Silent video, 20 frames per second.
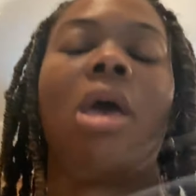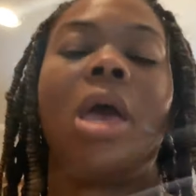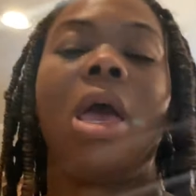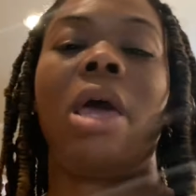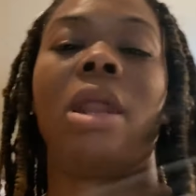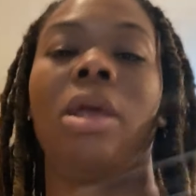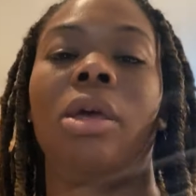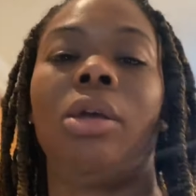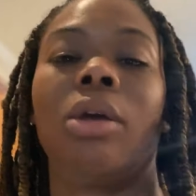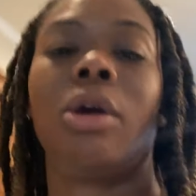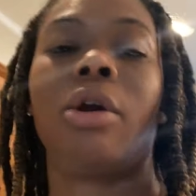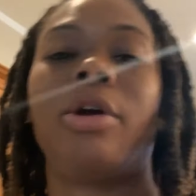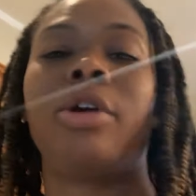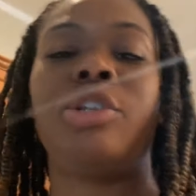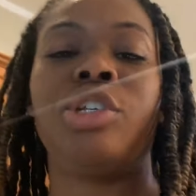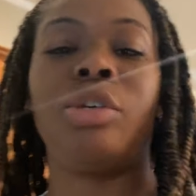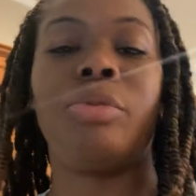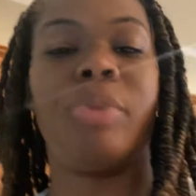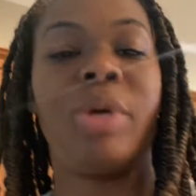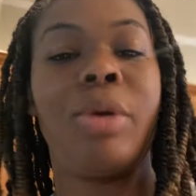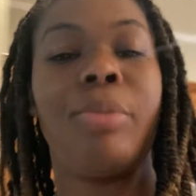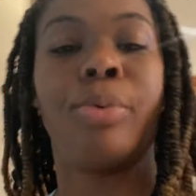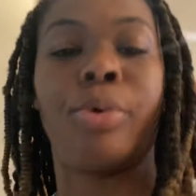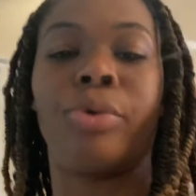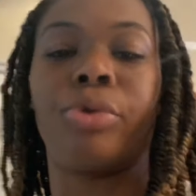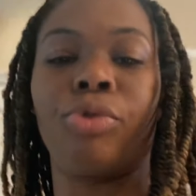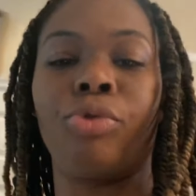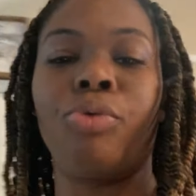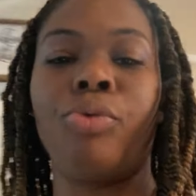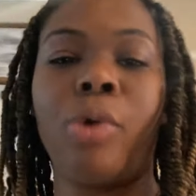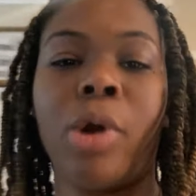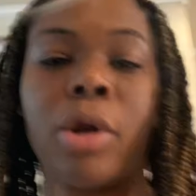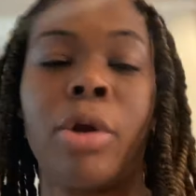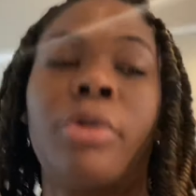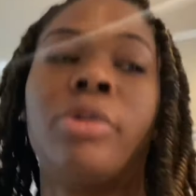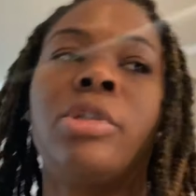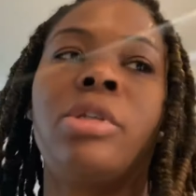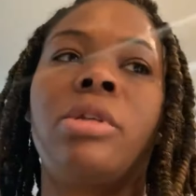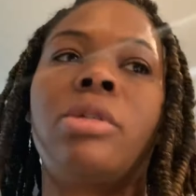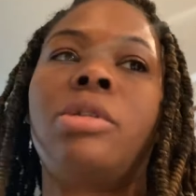and encouraging people through
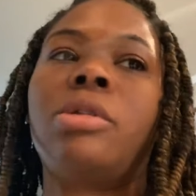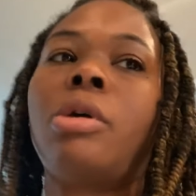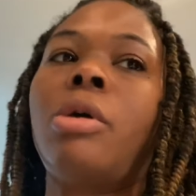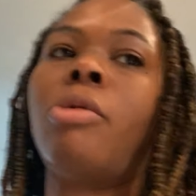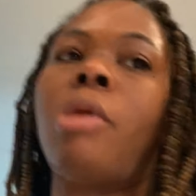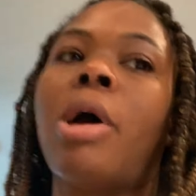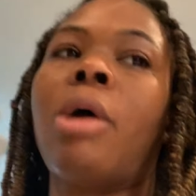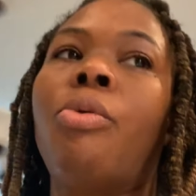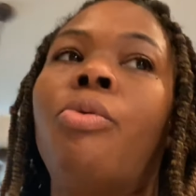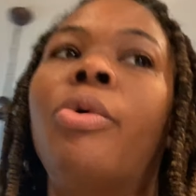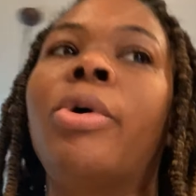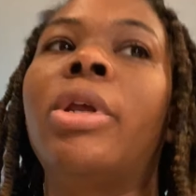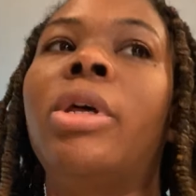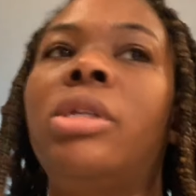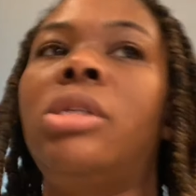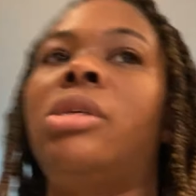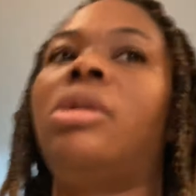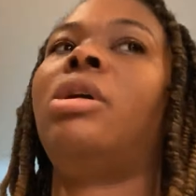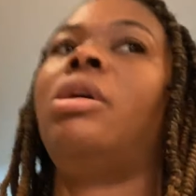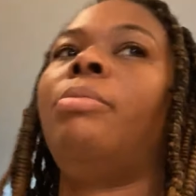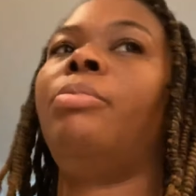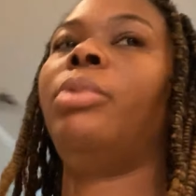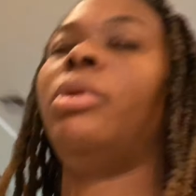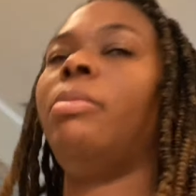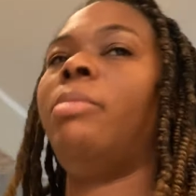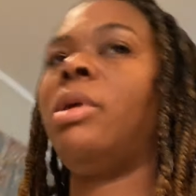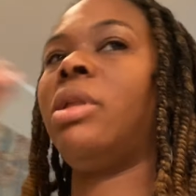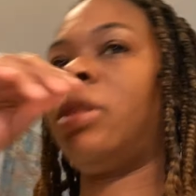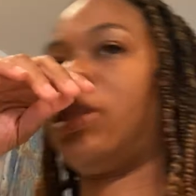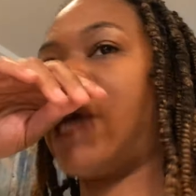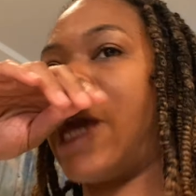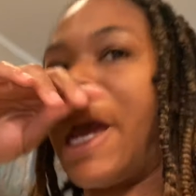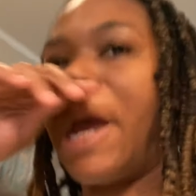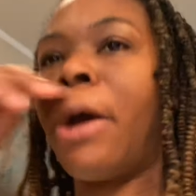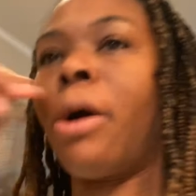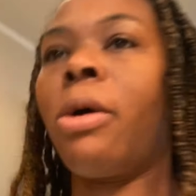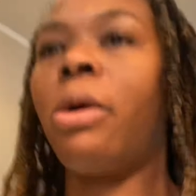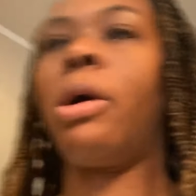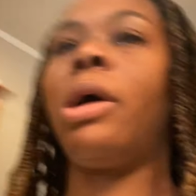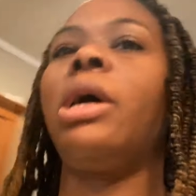words. And so I wanted to implement that
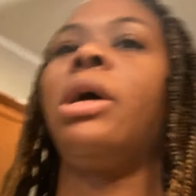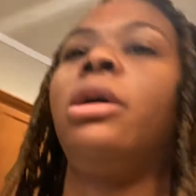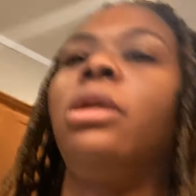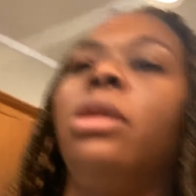on